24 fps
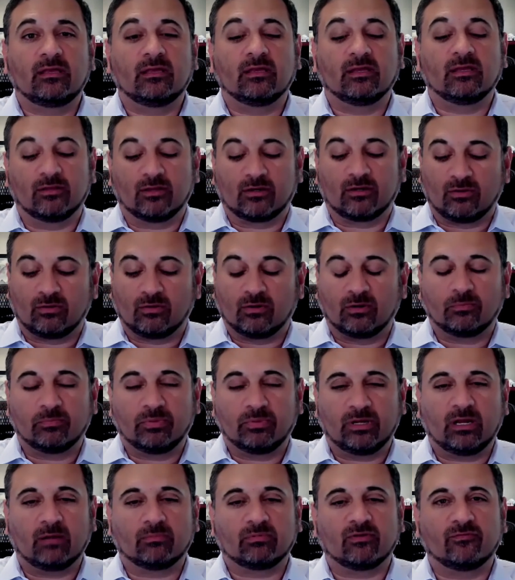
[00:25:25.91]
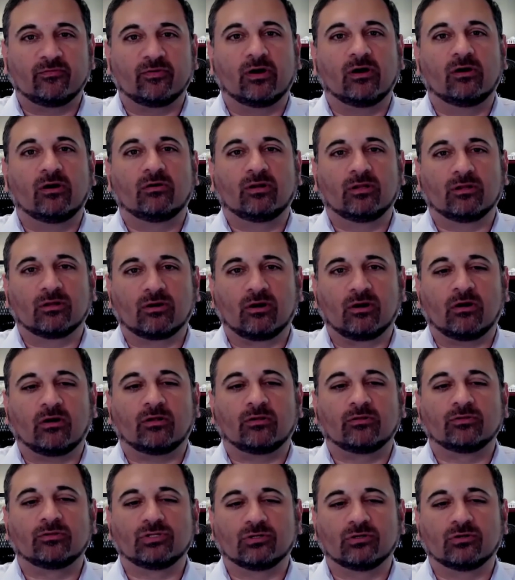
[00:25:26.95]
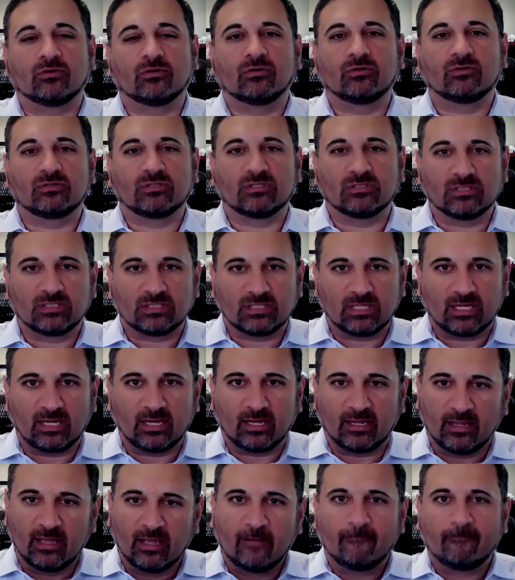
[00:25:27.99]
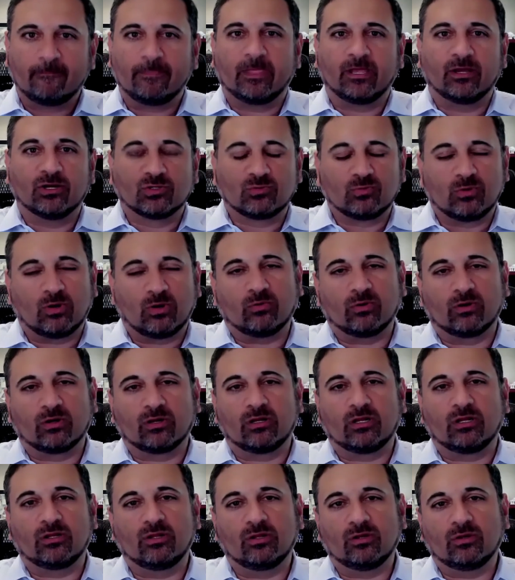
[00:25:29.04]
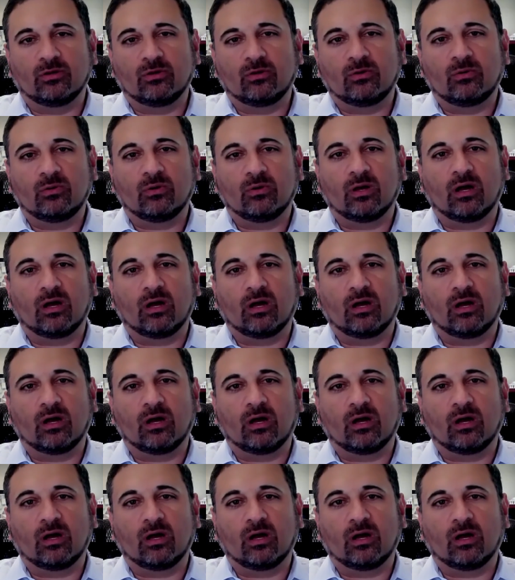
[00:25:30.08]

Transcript: can the clerk pick up the phone and call jurors and say, here's what we're going to do.